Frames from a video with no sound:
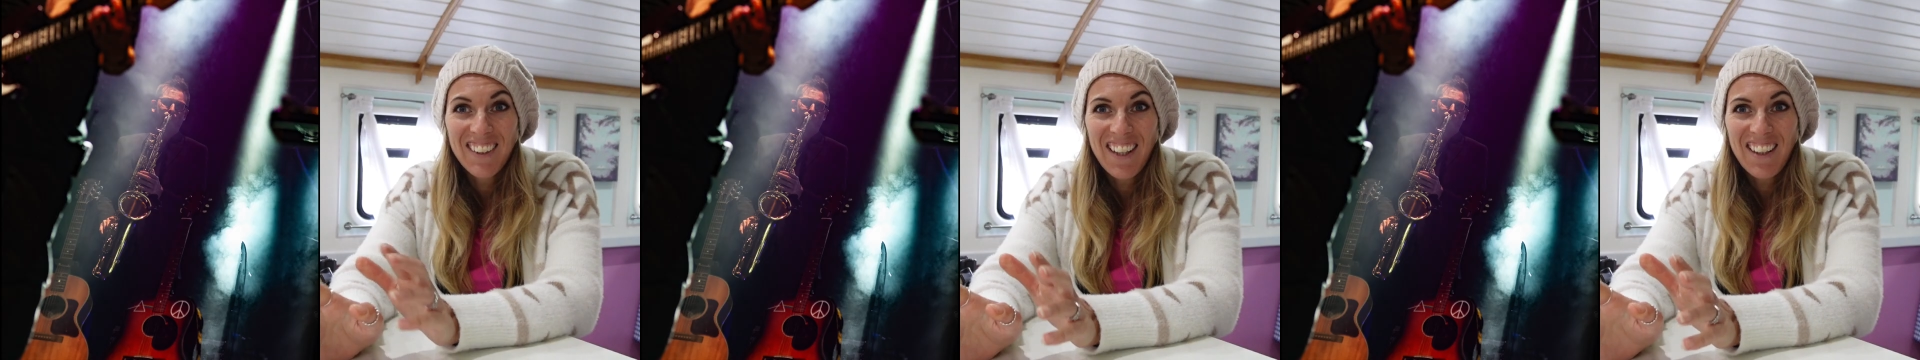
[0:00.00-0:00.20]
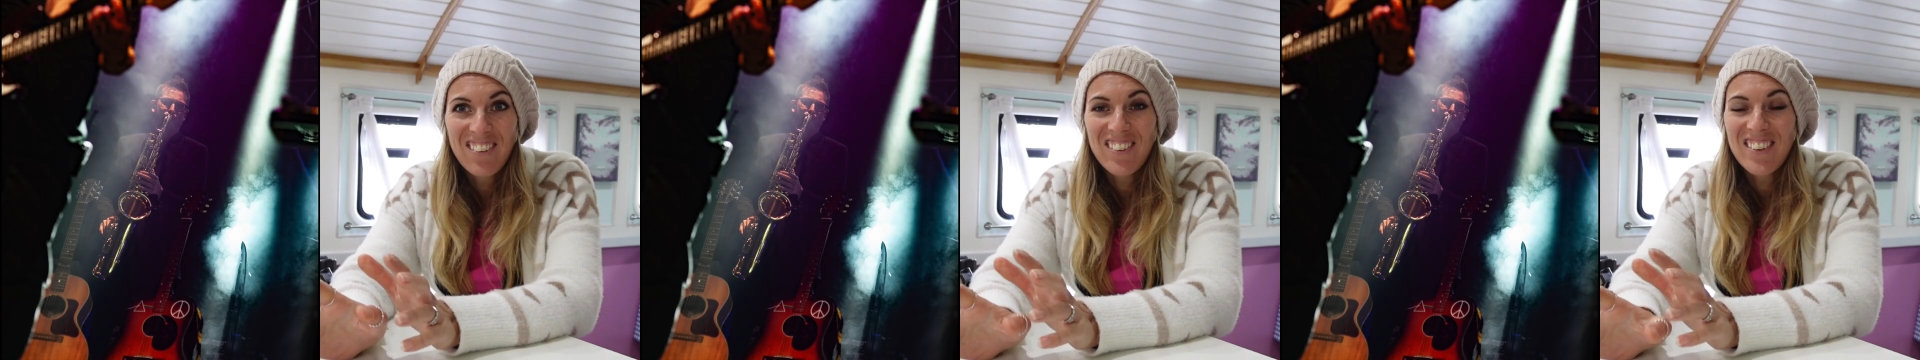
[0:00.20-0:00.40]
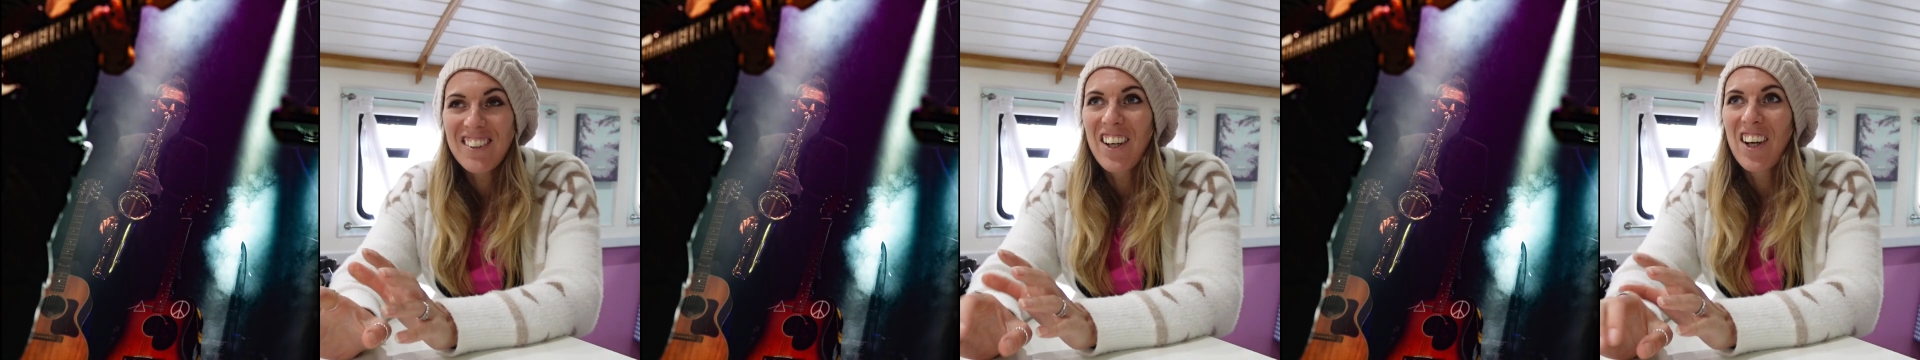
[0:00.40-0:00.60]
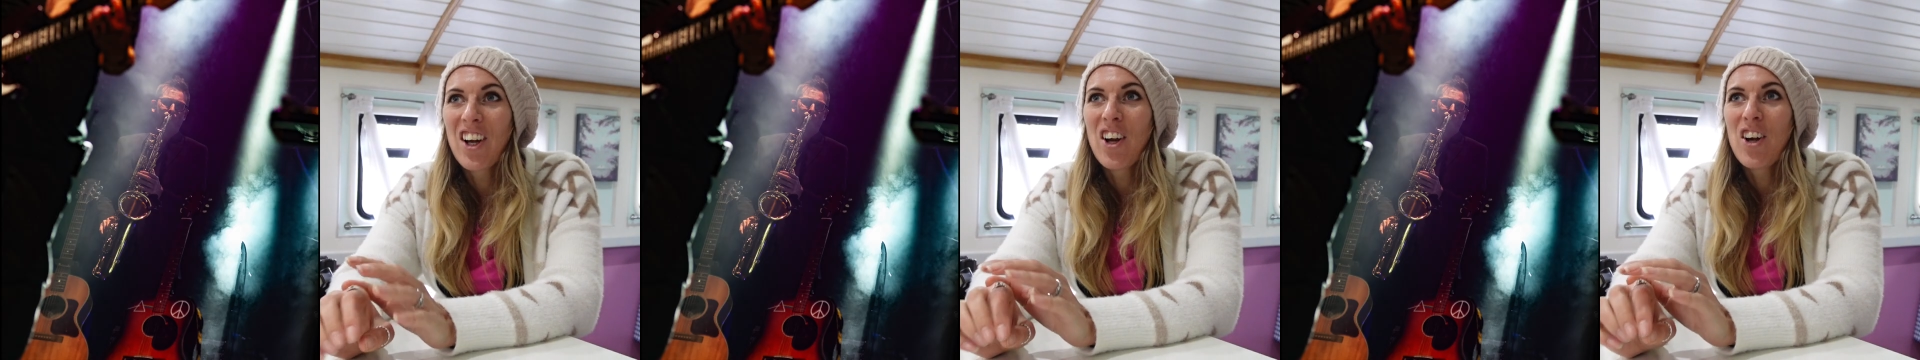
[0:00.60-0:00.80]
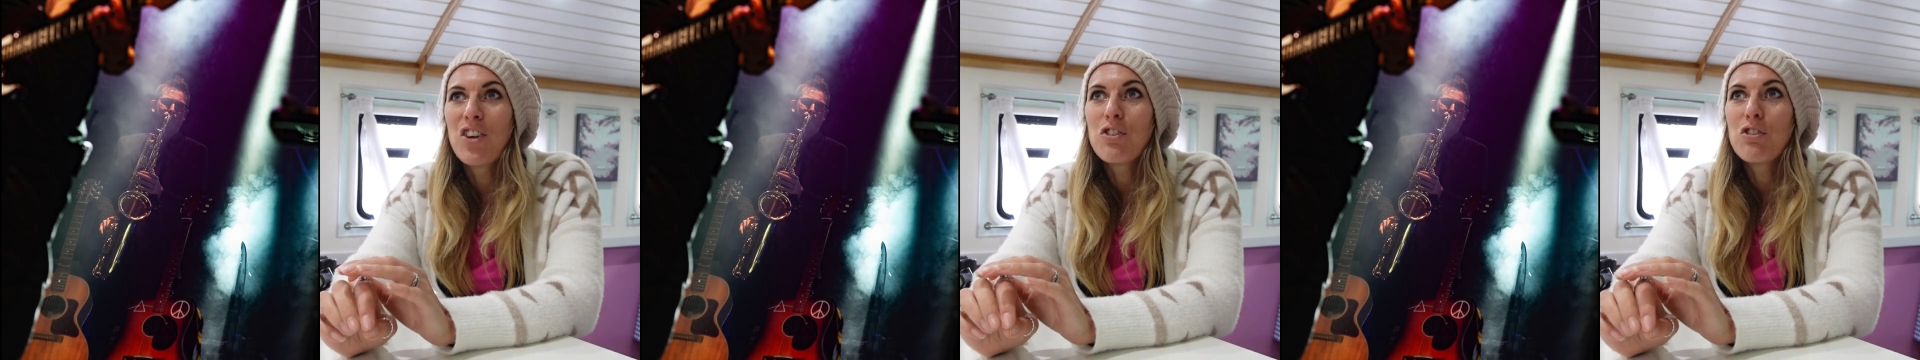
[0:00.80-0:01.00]
and then it was,
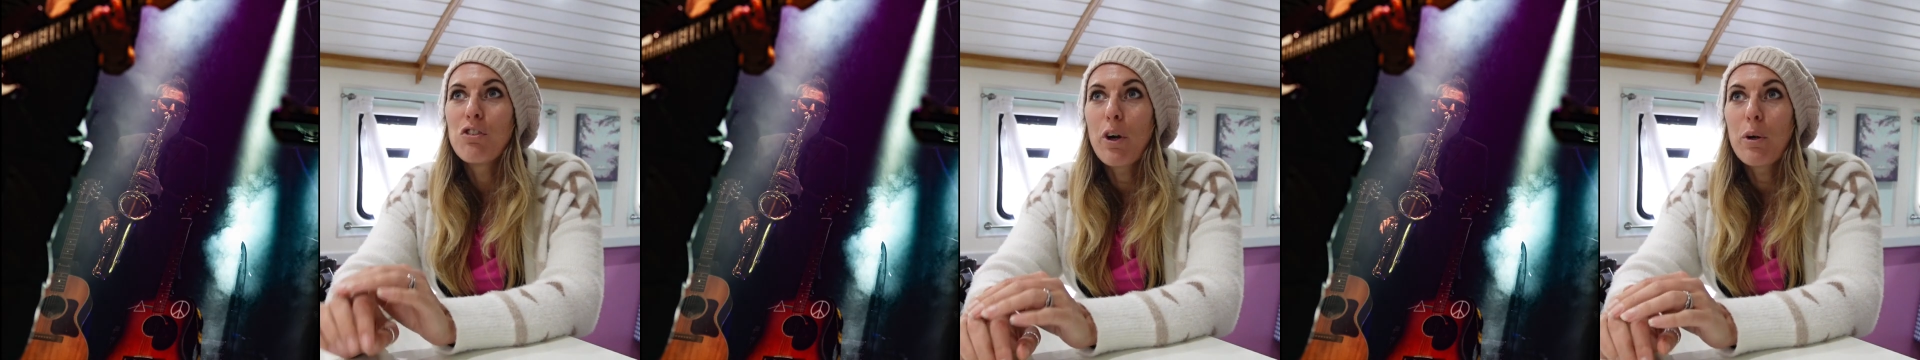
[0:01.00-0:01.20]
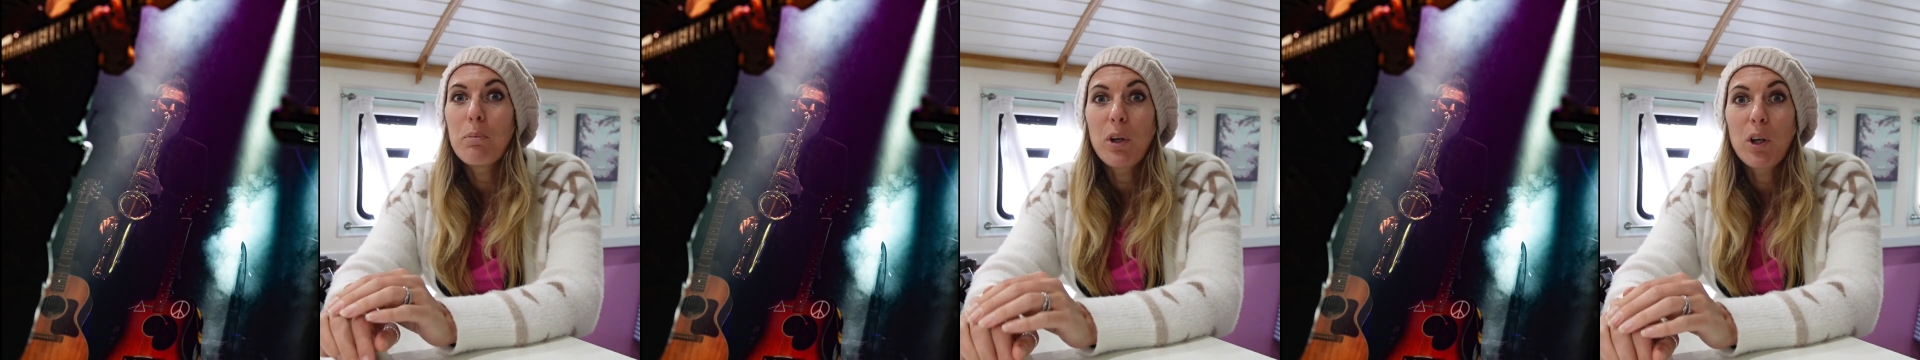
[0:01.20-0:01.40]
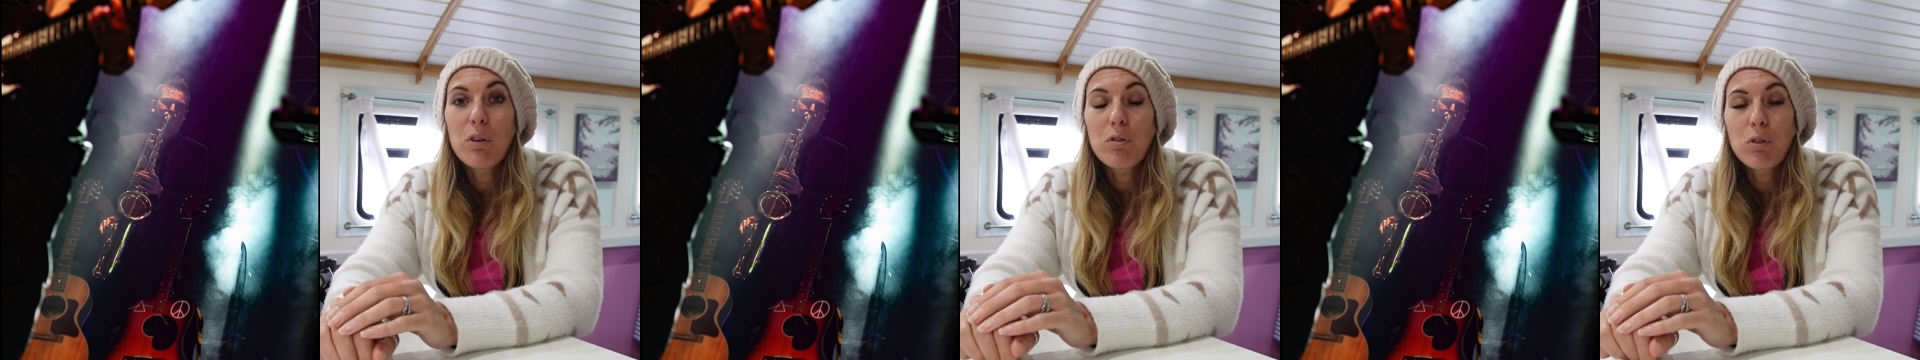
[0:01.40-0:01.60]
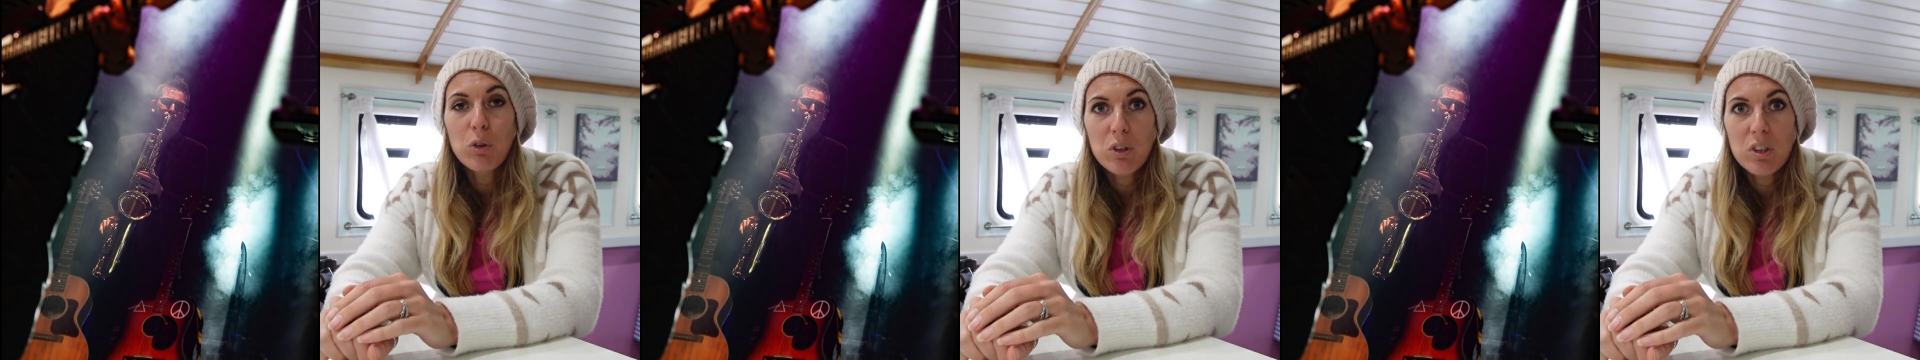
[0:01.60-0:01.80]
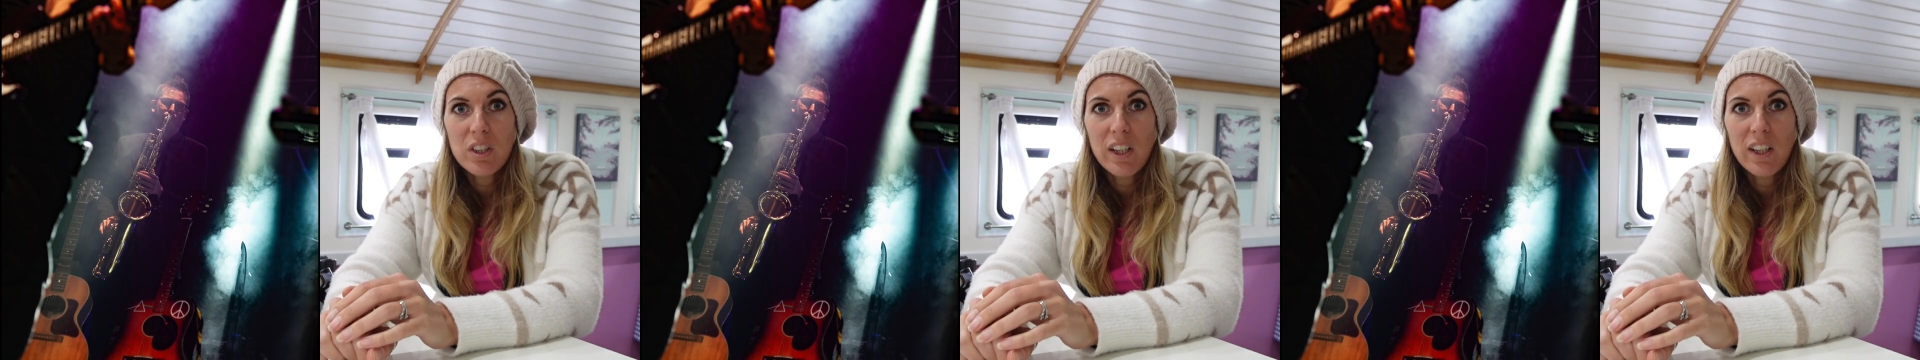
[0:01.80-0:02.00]
Romeo
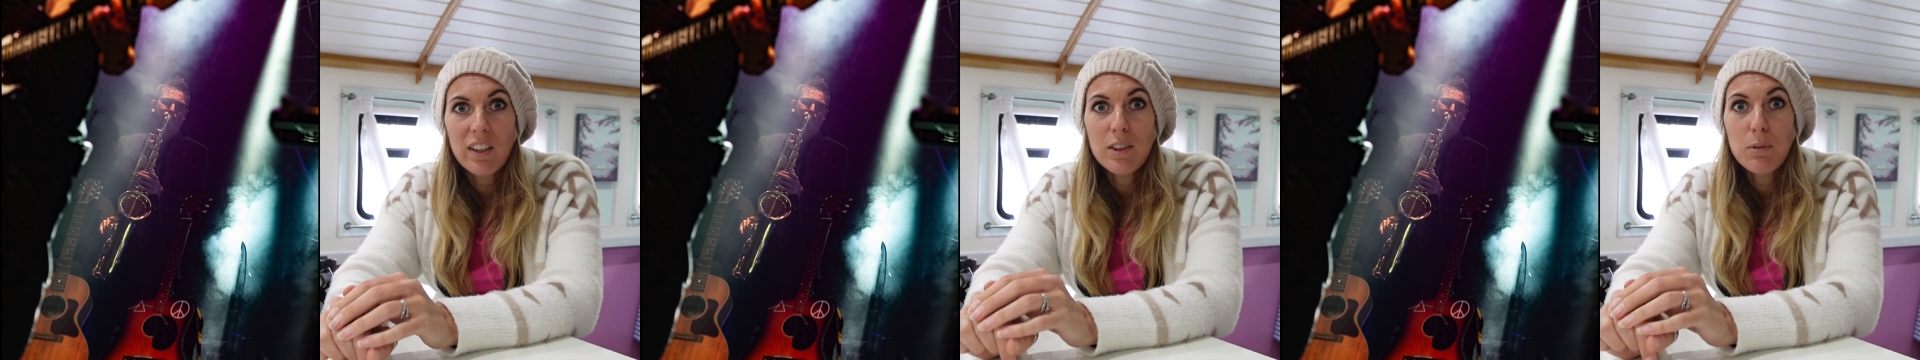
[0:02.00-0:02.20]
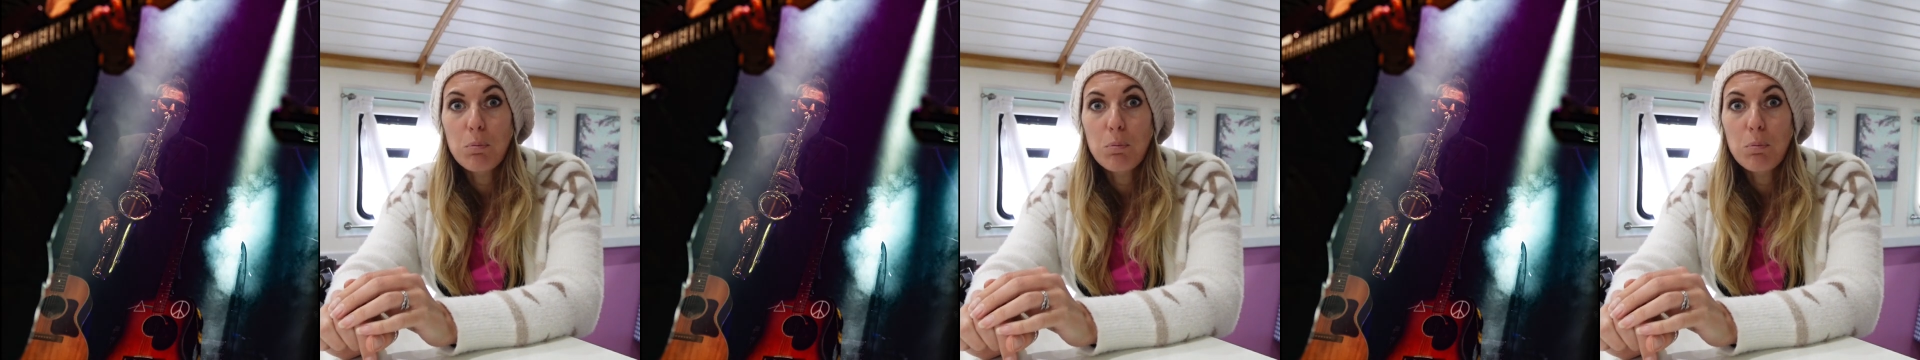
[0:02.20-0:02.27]
four six,